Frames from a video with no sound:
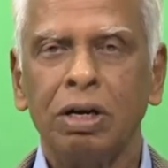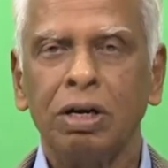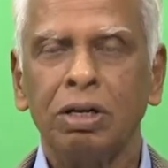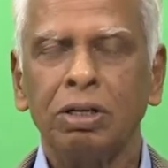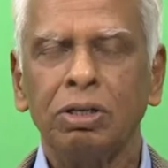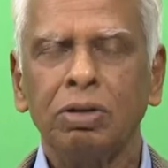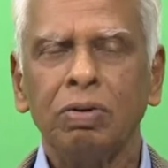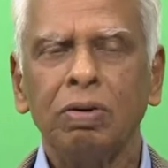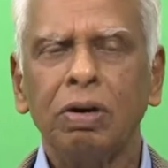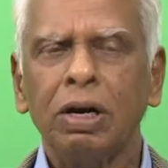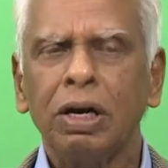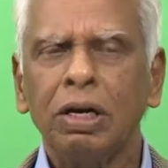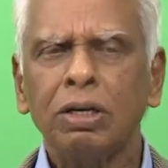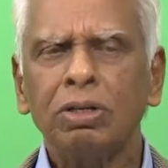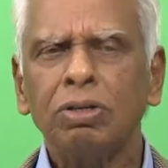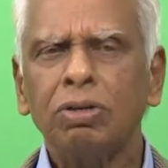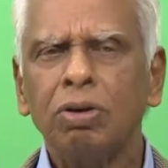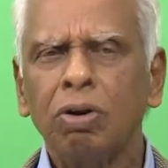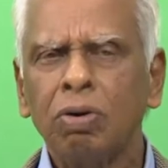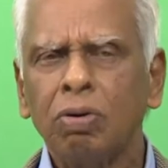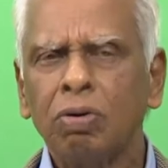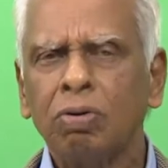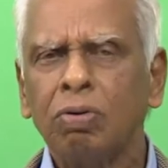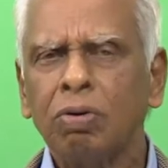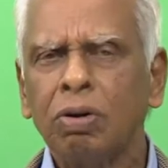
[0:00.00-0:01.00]
So let us
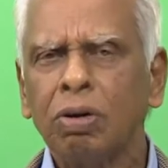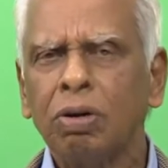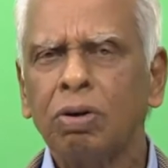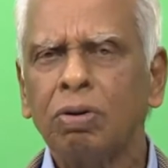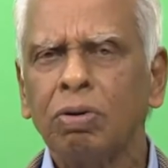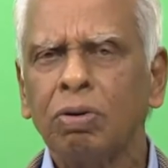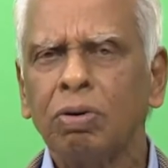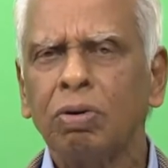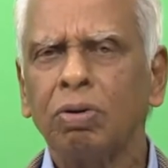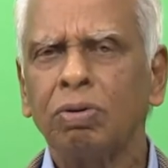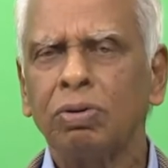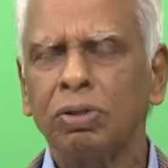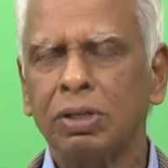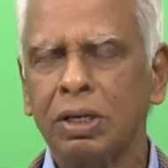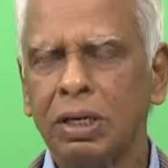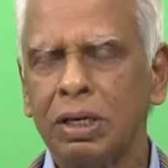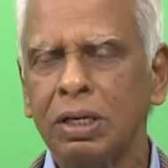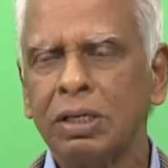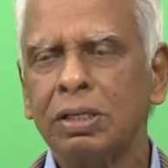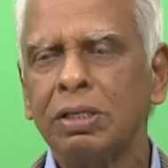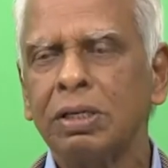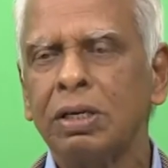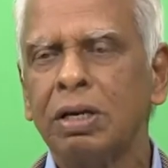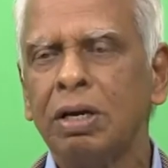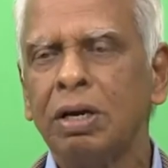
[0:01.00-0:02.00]
not go into those
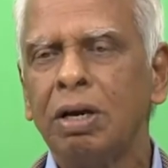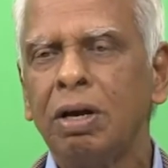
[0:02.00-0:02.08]
things.